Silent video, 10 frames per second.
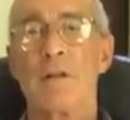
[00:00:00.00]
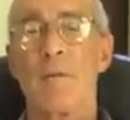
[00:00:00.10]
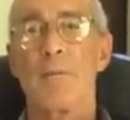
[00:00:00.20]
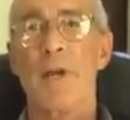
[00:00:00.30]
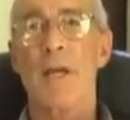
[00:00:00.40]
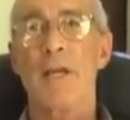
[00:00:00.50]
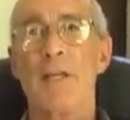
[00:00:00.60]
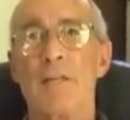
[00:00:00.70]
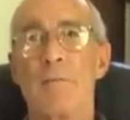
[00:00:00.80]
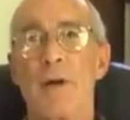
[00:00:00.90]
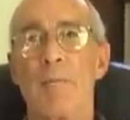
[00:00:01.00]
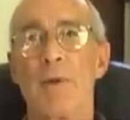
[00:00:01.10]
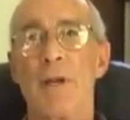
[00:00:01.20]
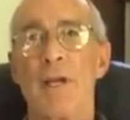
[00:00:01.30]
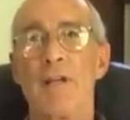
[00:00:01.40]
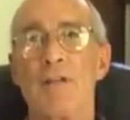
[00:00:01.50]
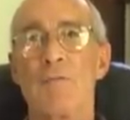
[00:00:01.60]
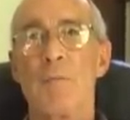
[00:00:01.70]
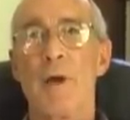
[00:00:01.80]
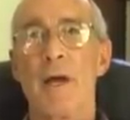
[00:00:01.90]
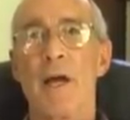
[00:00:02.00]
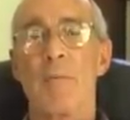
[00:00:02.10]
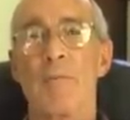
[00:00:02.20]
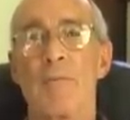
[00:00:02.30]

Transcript: a page-by-page map